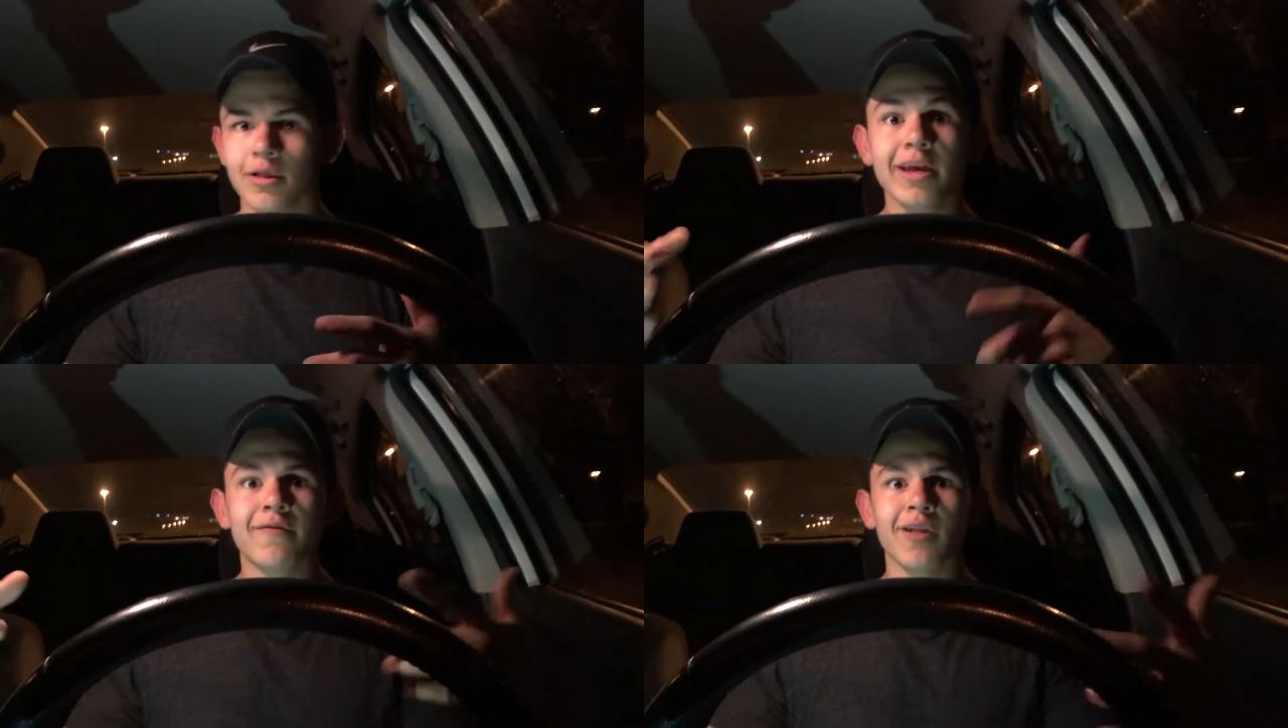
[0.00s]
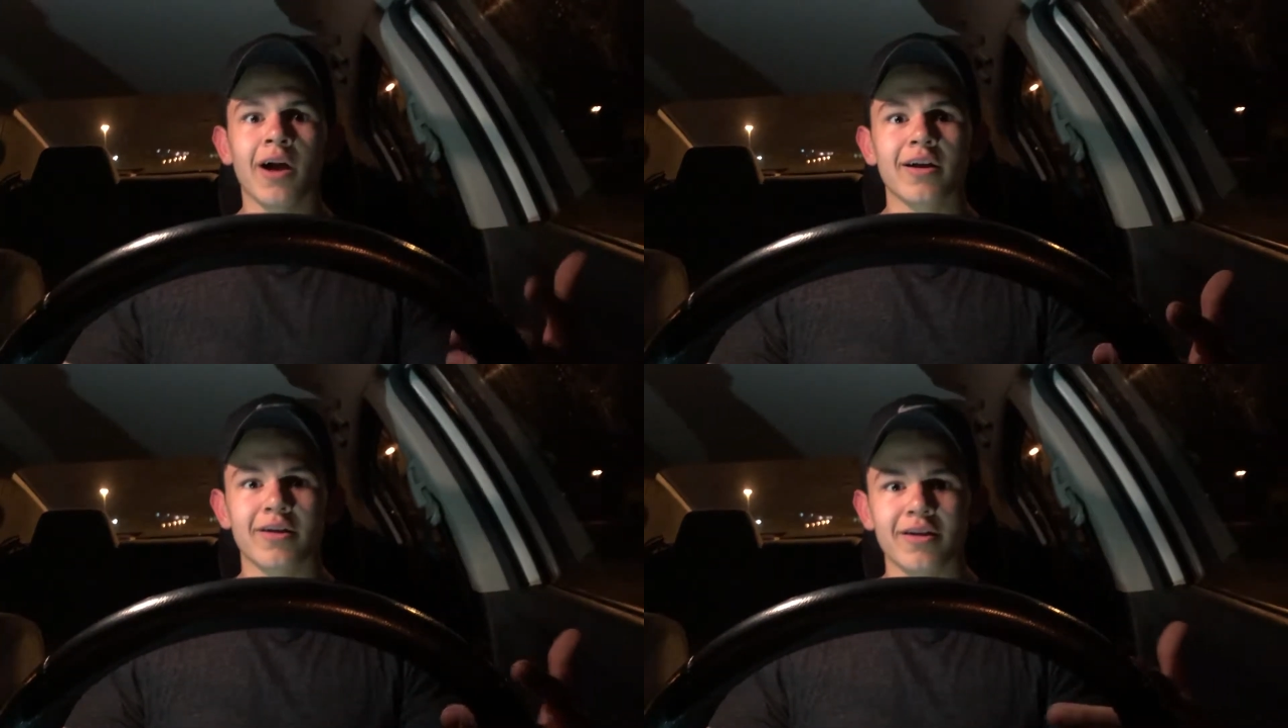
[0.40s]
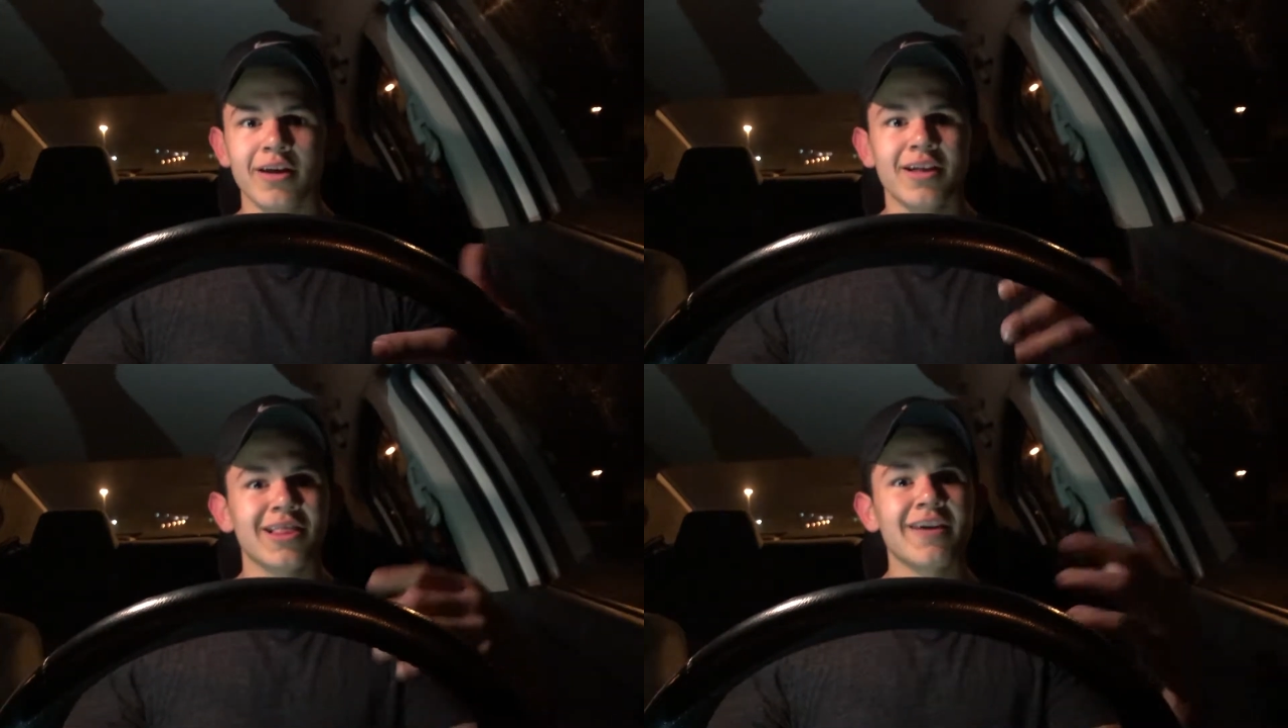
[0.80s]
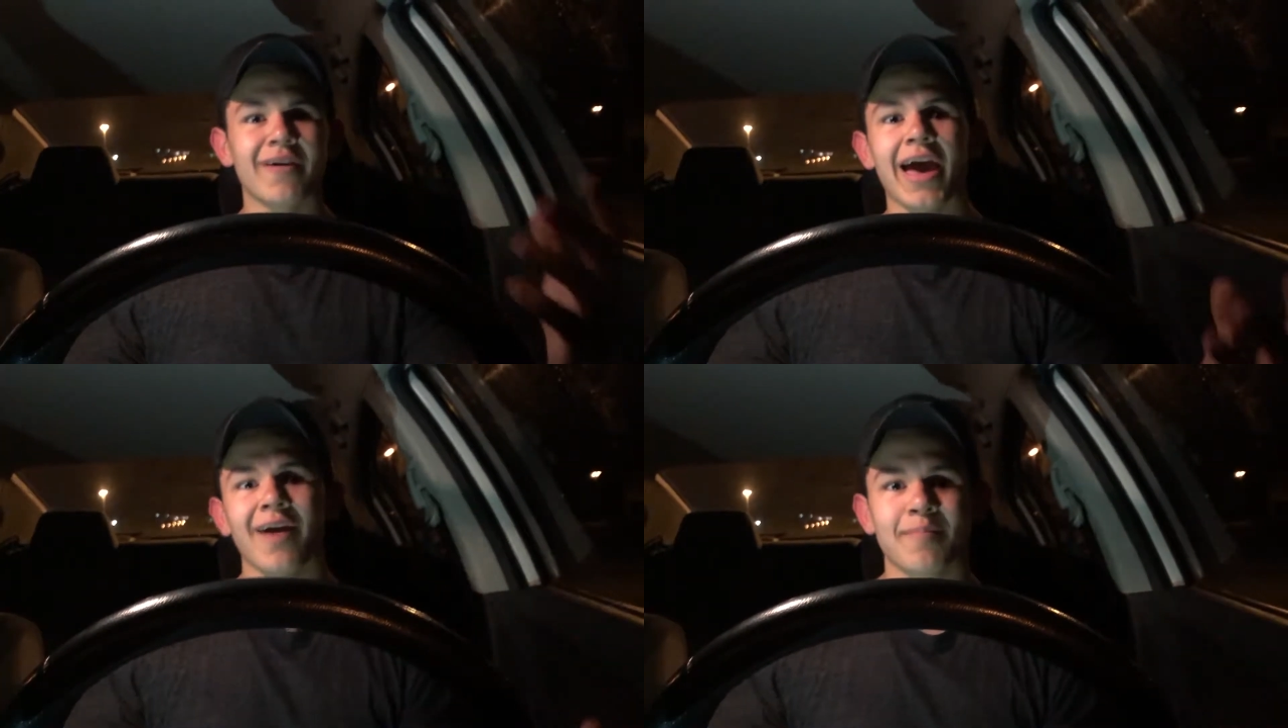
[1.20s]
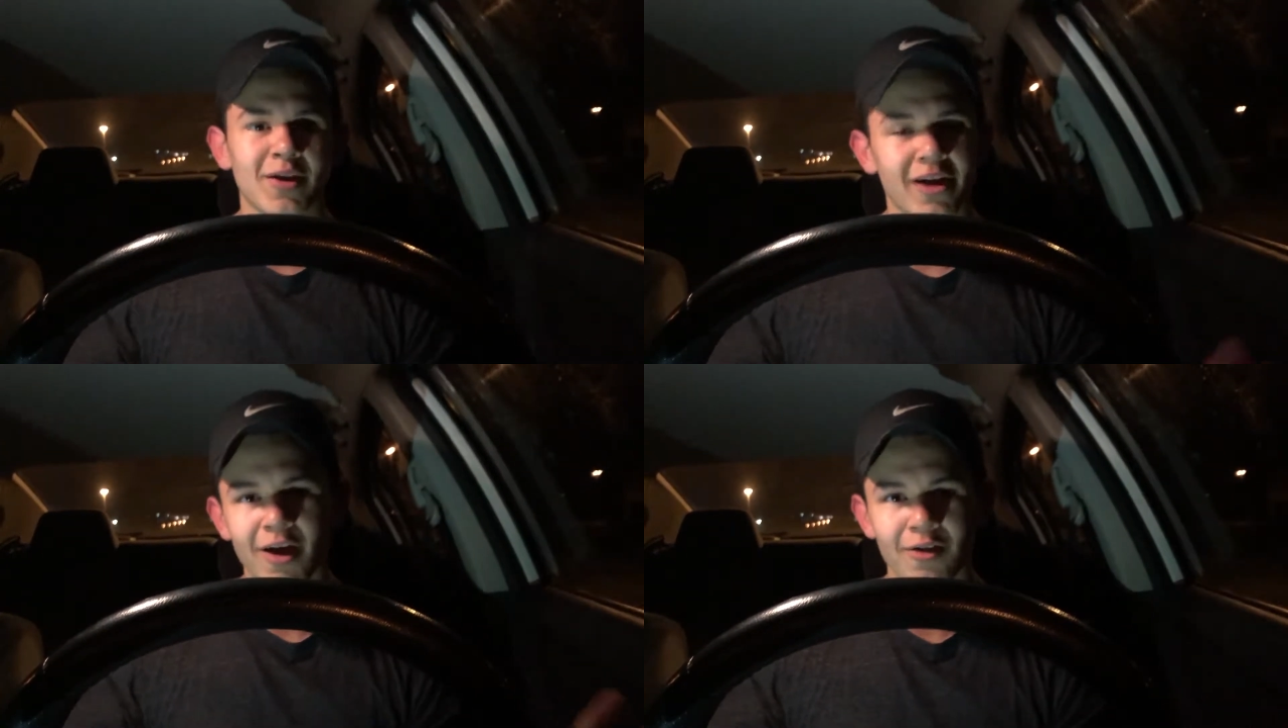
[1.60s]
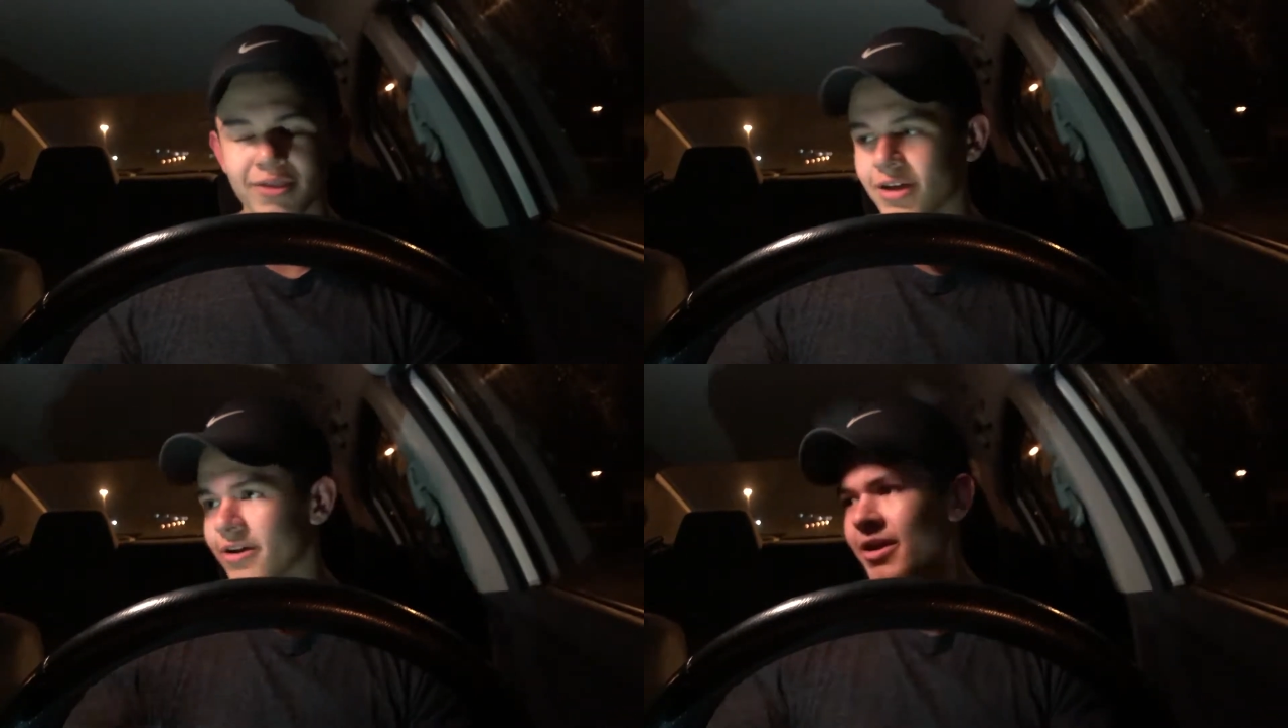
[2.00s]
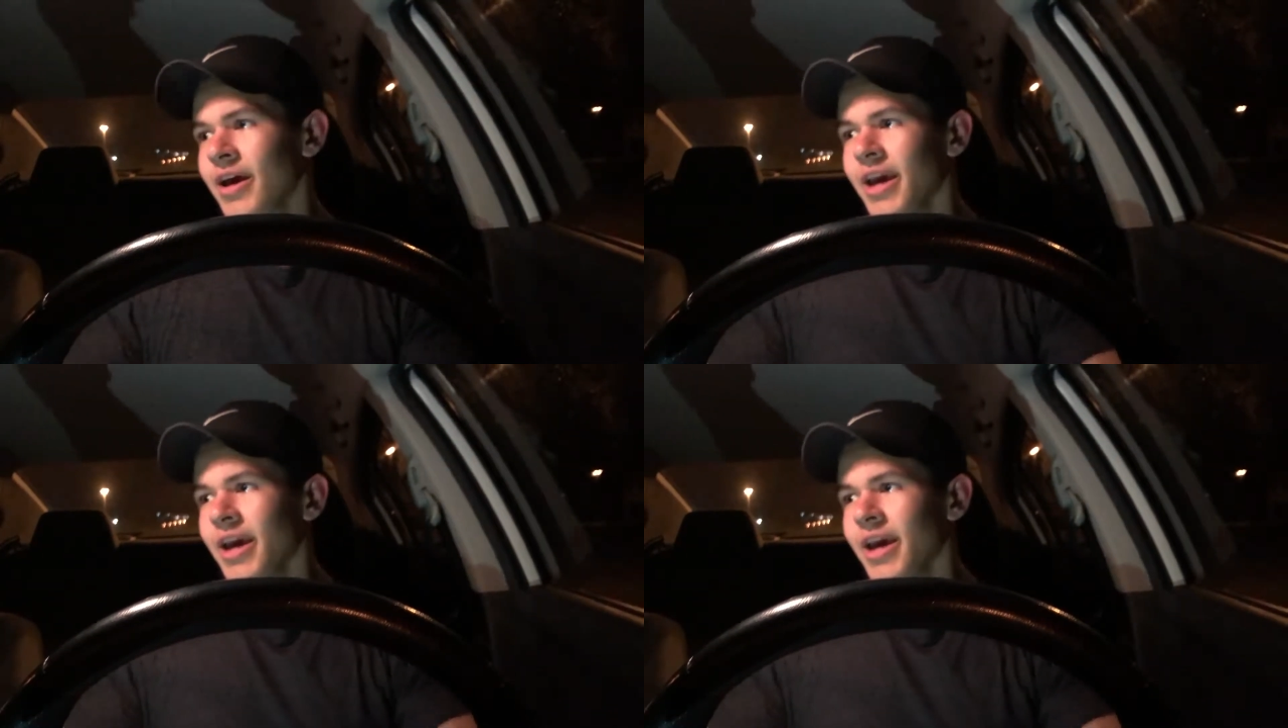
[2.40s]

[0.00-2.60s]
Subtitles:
live longer, live happier, healthier.